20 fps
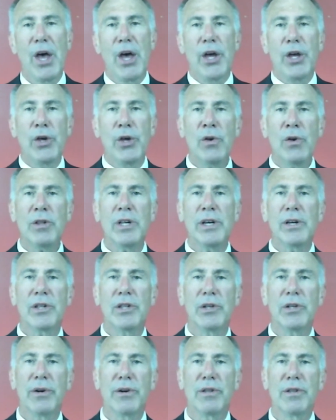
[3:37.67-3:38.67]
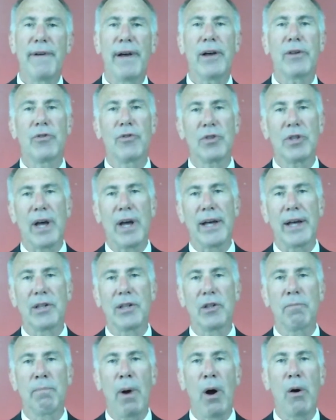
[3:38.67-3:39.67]
Using a series of
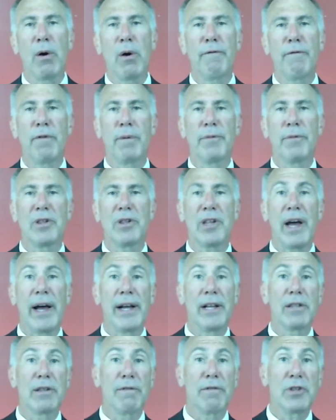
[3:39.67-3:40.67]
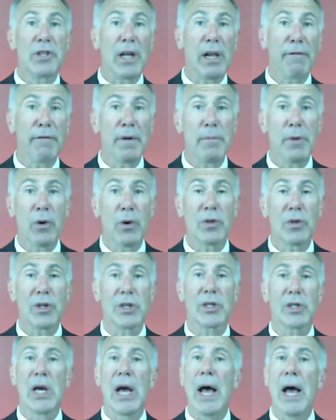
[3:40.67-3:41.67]
exercises borrowed from the science of
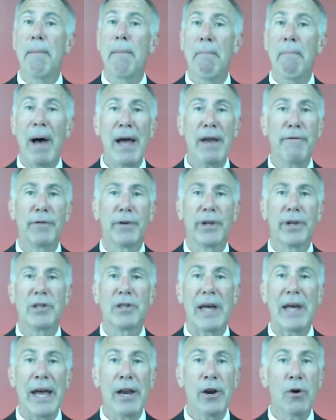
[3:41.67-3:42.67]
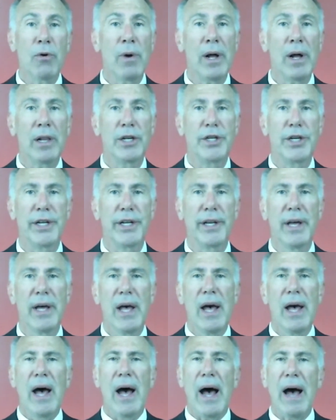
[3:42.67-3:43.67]
self-hypnosis, mindfulness, and neurology,
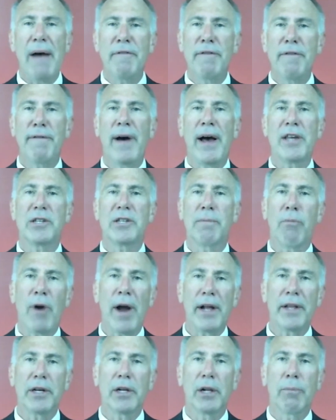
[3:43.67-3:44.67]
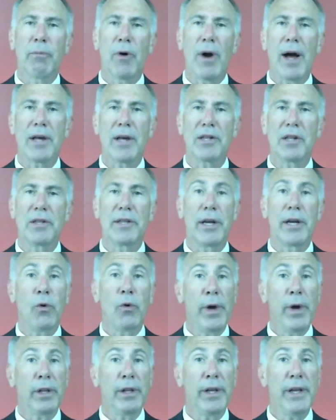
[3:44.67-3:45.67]
I've devised a practical process that
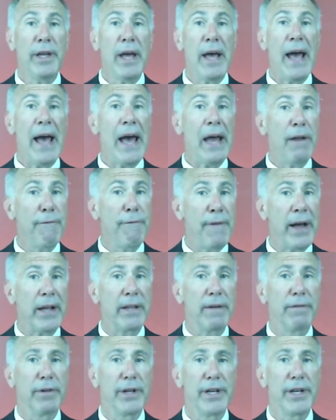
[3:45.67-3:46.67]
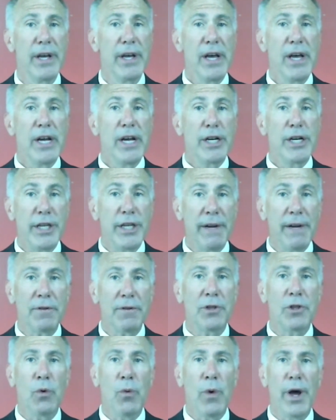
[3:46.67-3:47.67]
quickly and effectively shifts
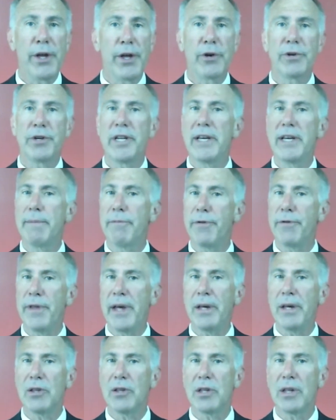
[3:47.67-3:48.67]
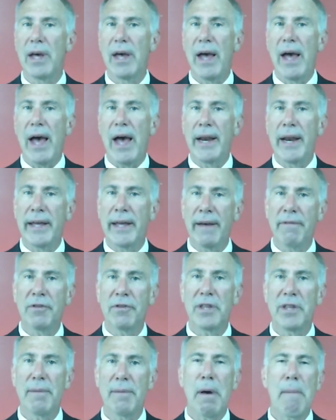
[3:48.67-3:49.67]
the way your team thinks and gives
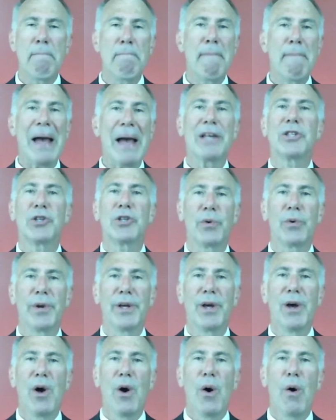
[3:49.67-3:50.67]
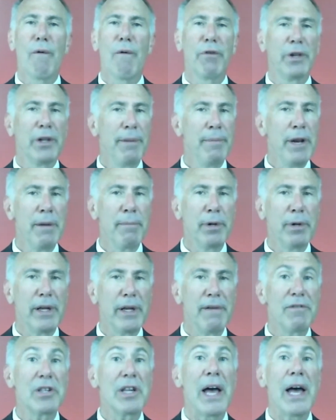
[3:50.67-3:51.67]
them mastery over limiting
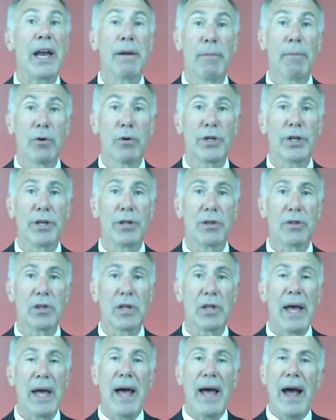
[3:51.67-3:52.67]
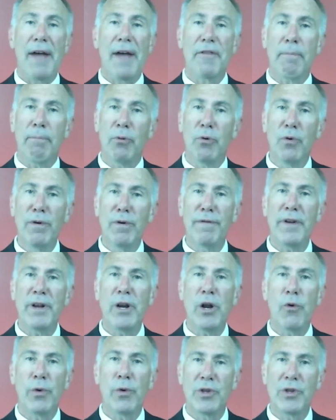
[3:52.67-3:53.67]
beliefs and emotions. And the
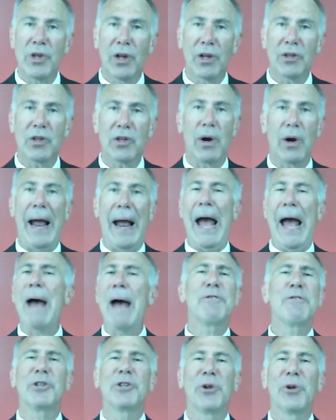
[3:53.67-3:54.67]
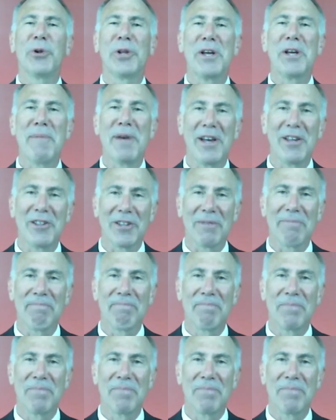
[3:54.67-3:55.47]
proven results are absolutely amazing.